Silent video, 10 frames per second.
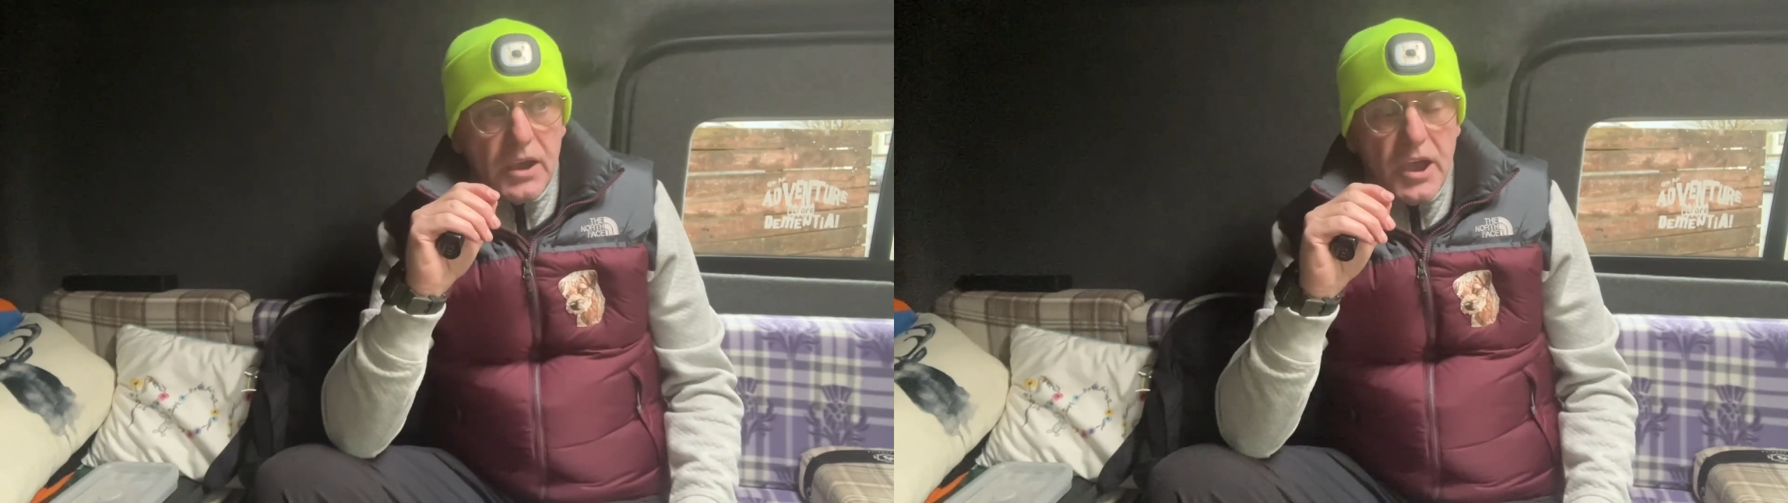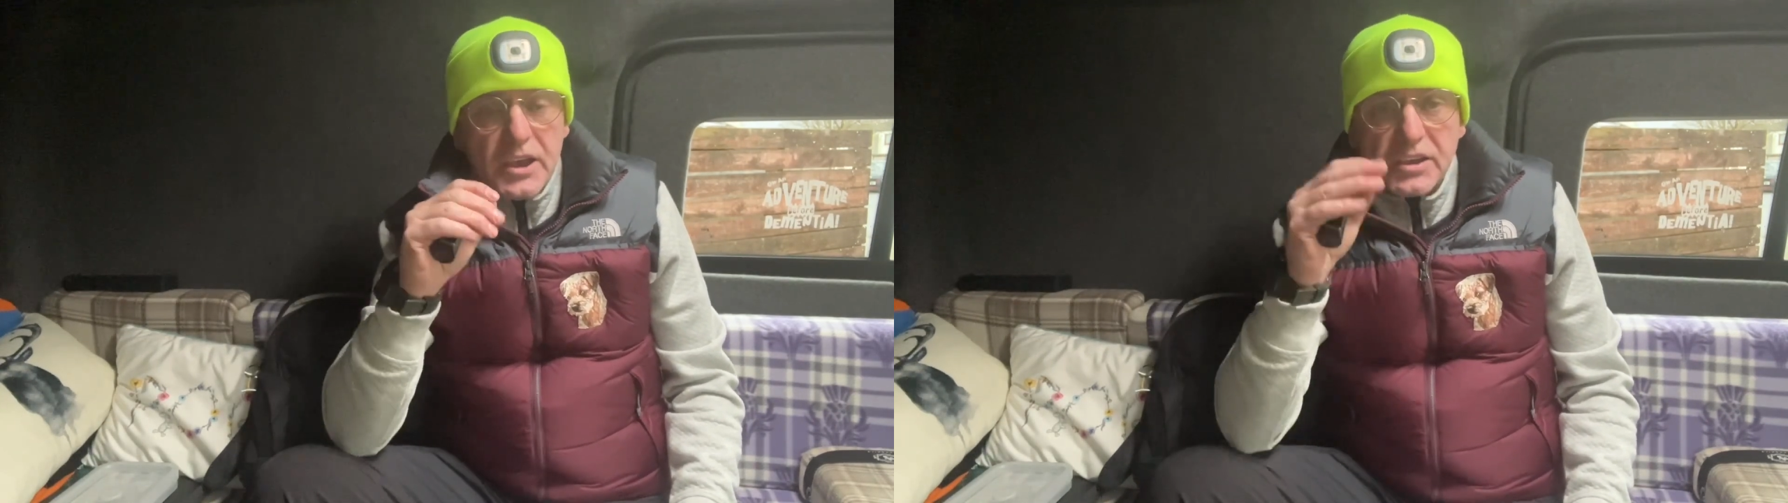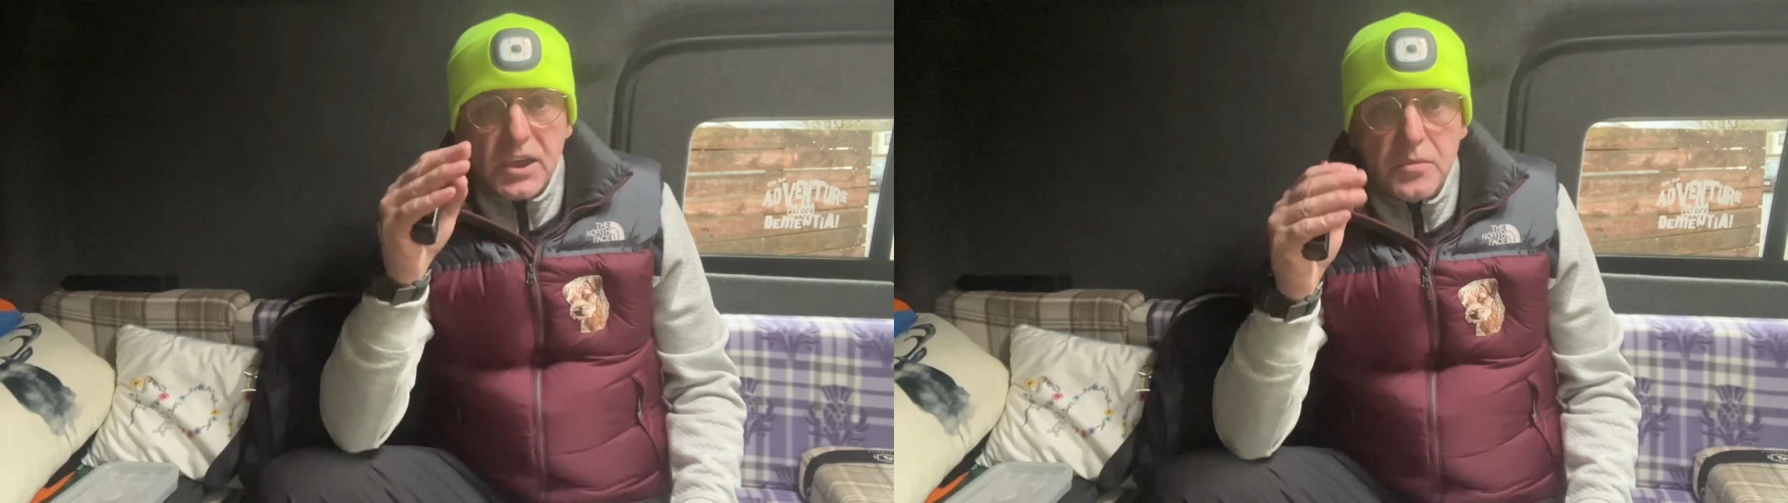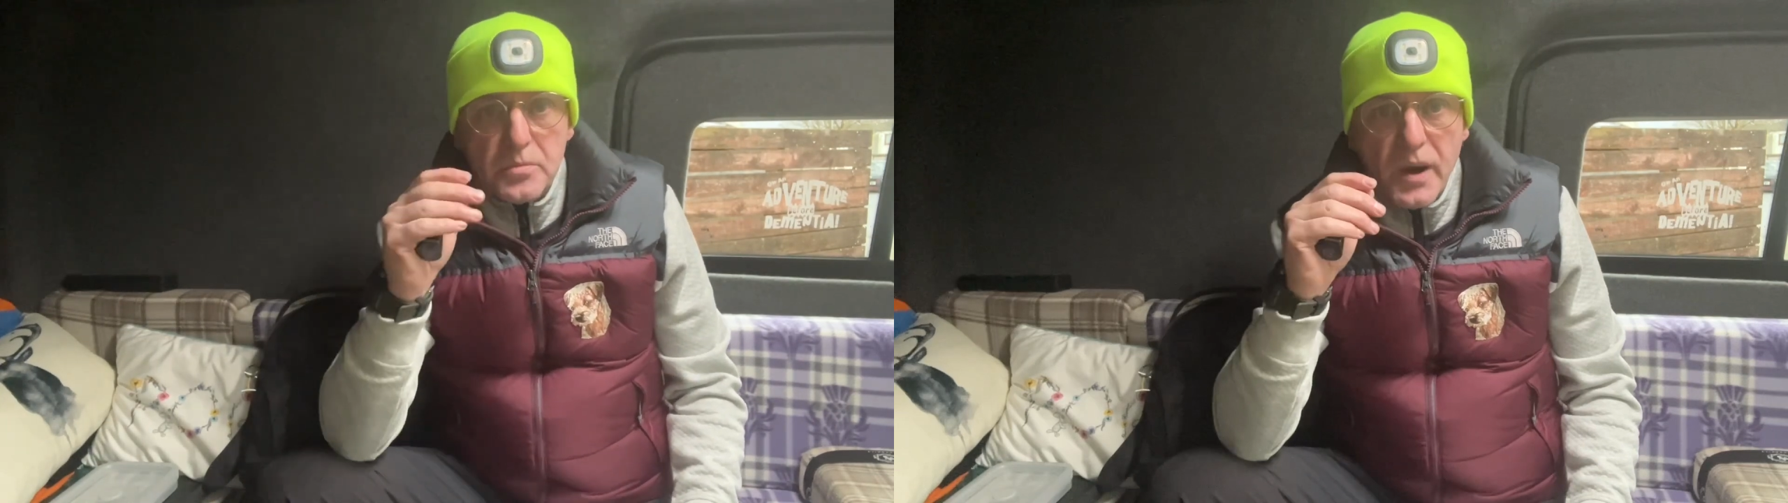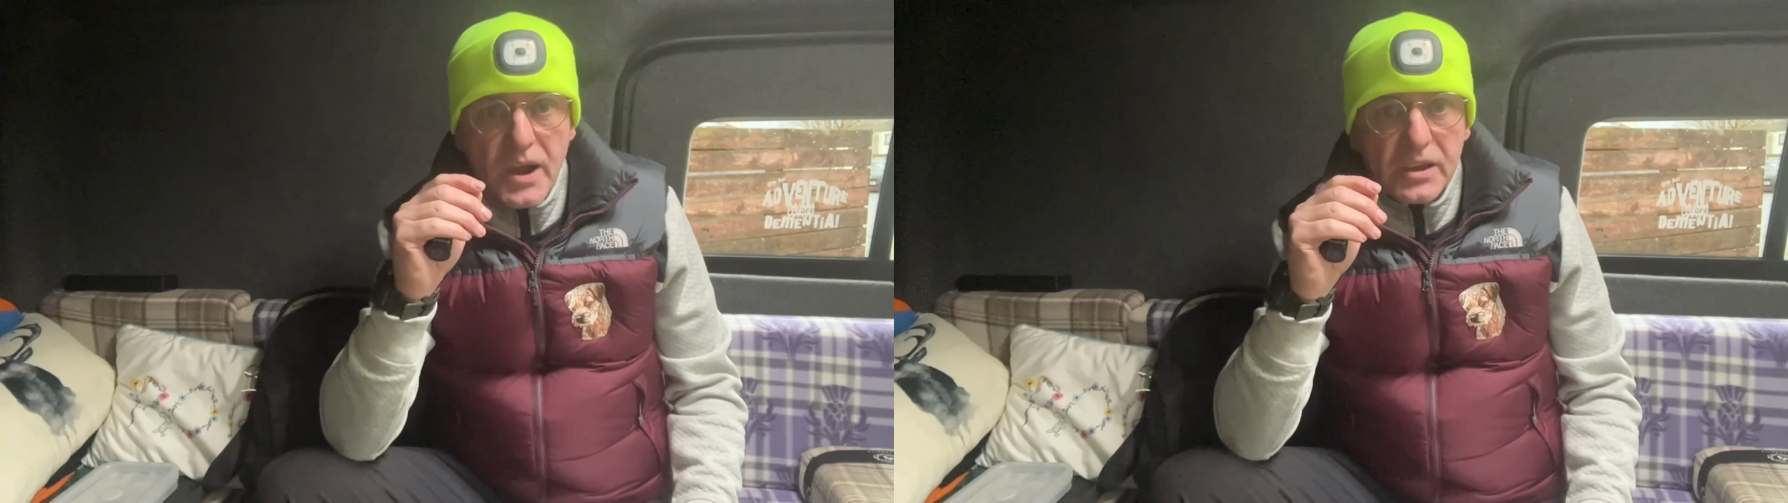it came
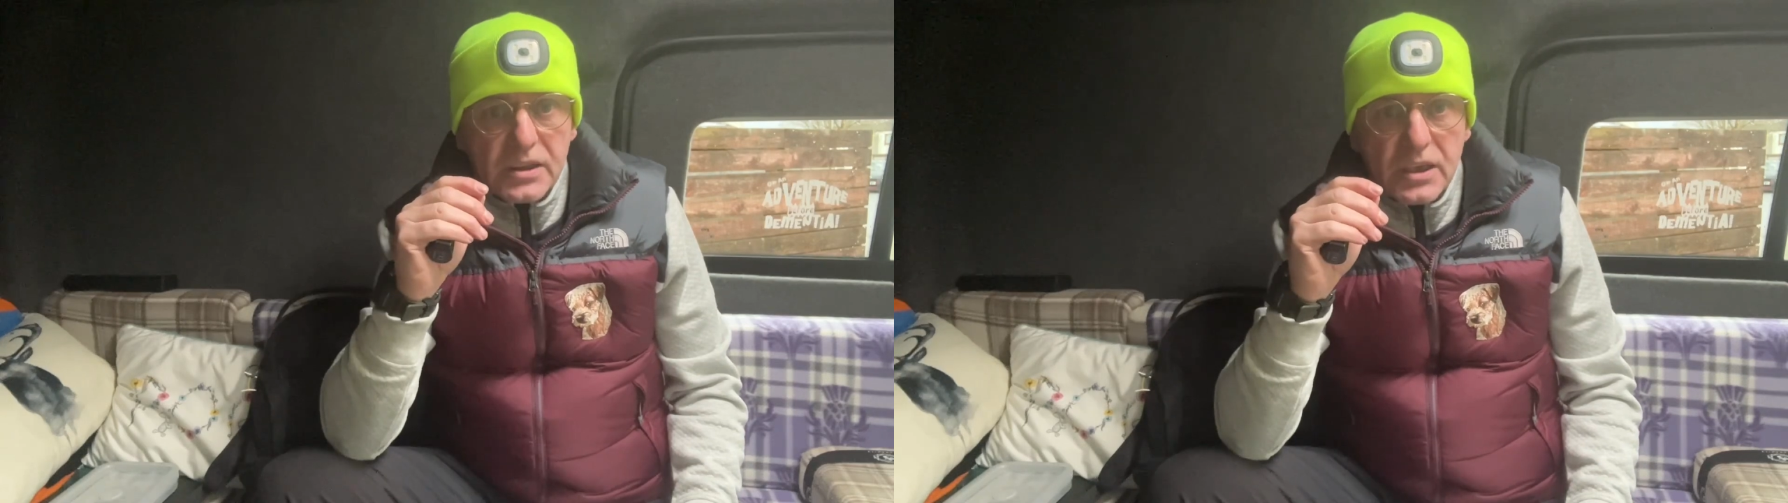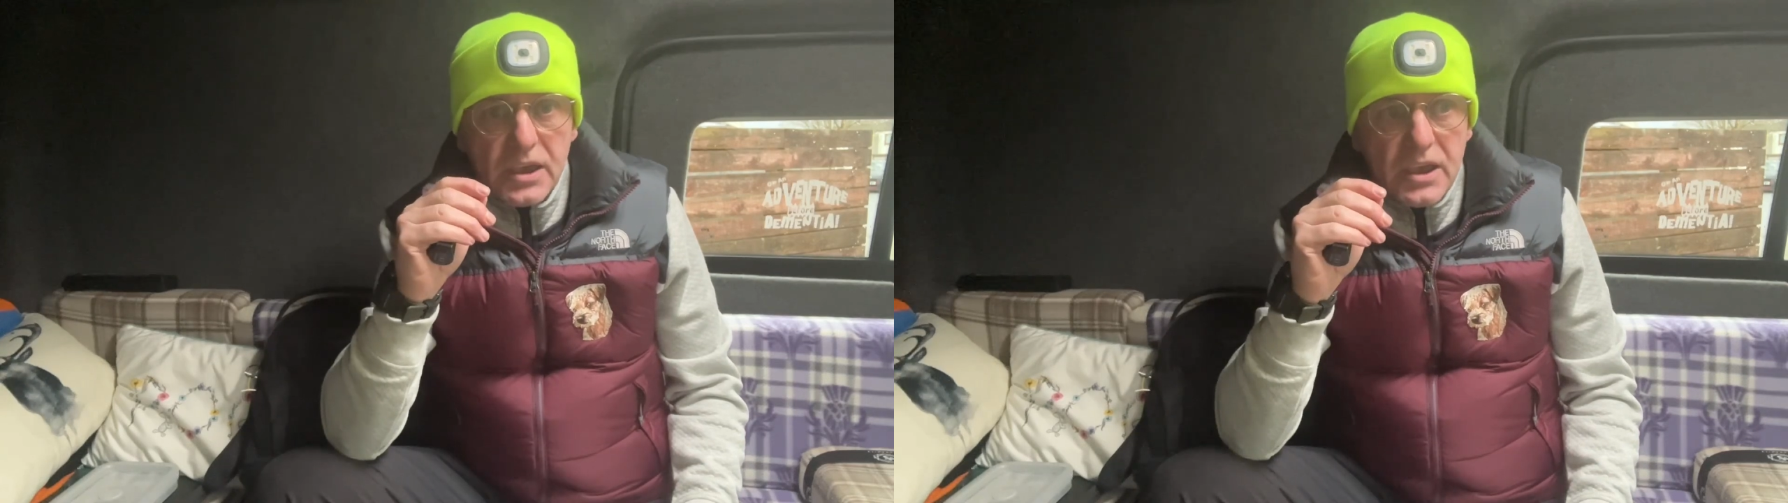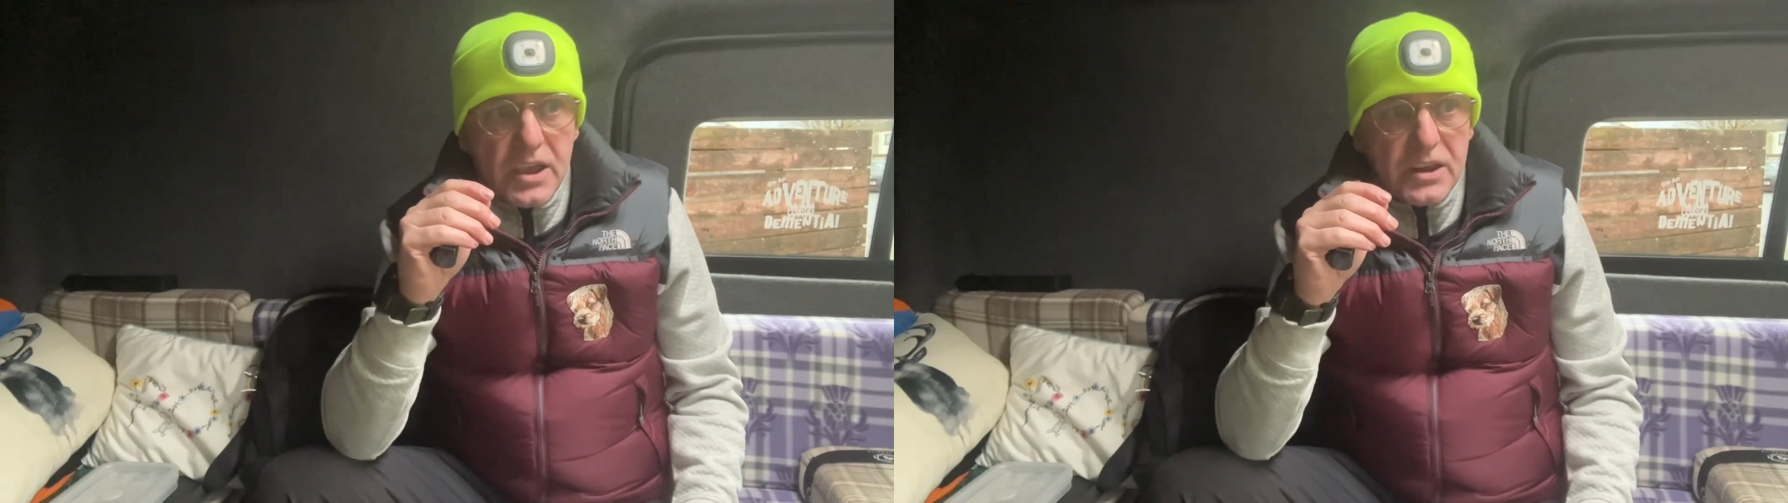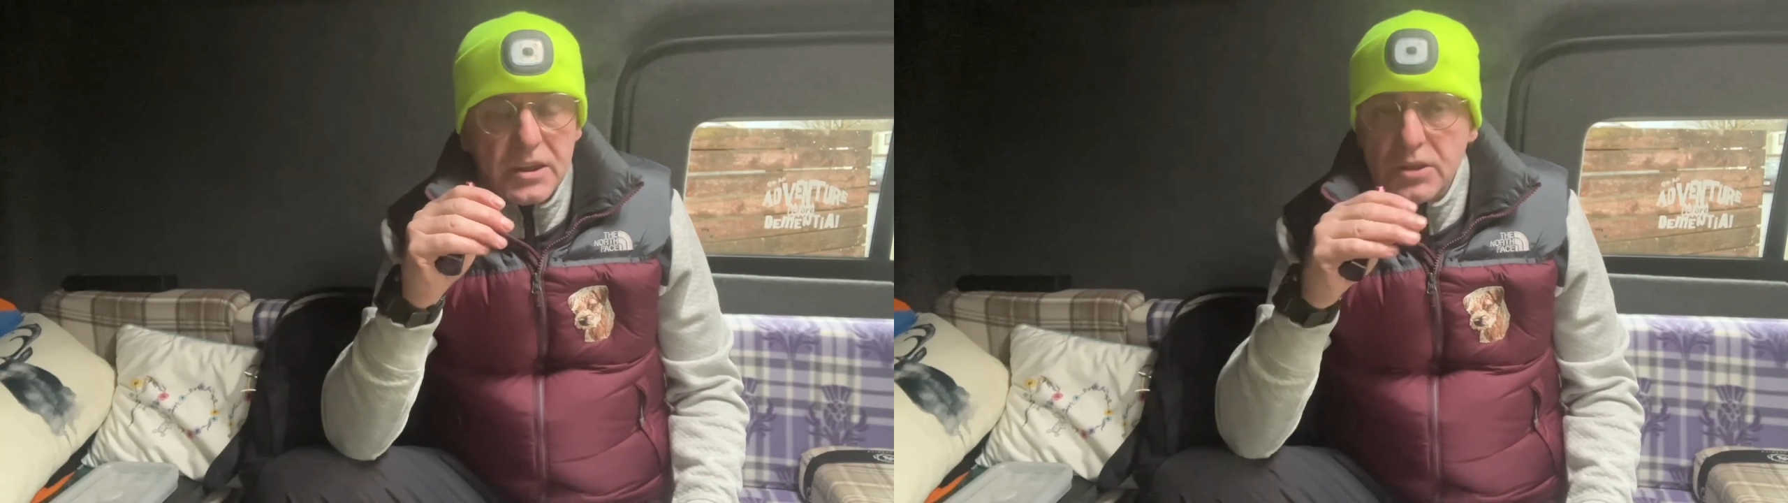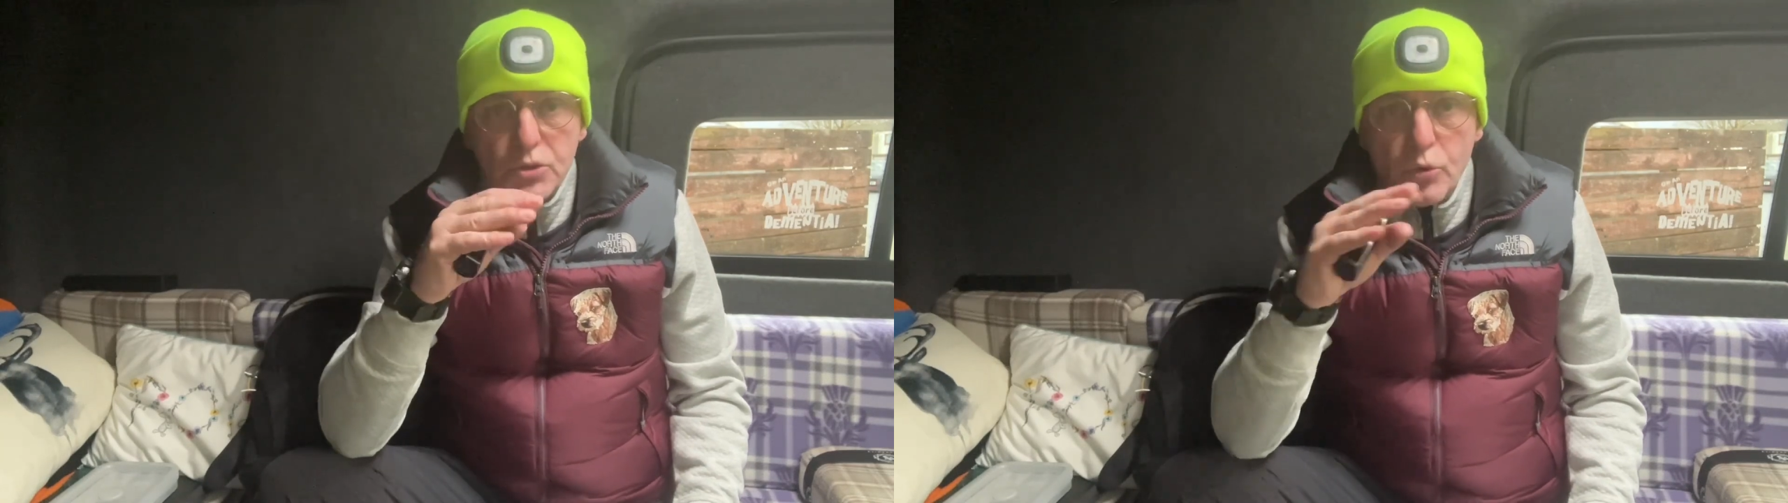back,
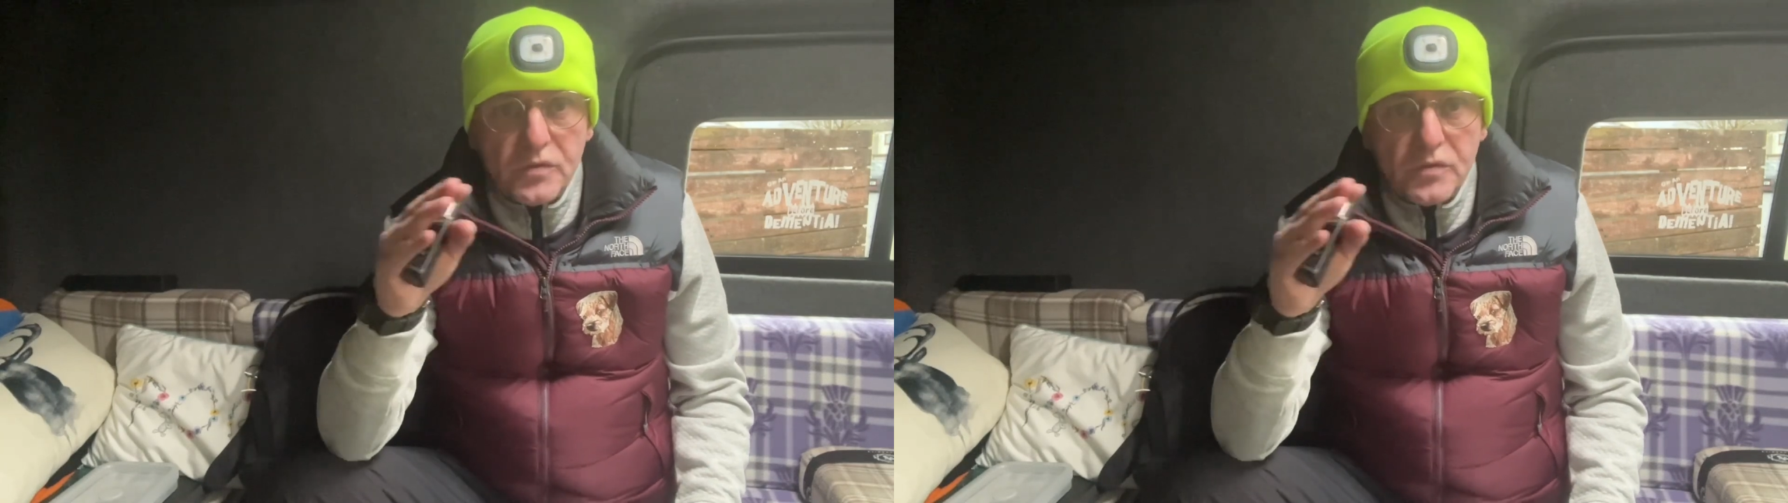no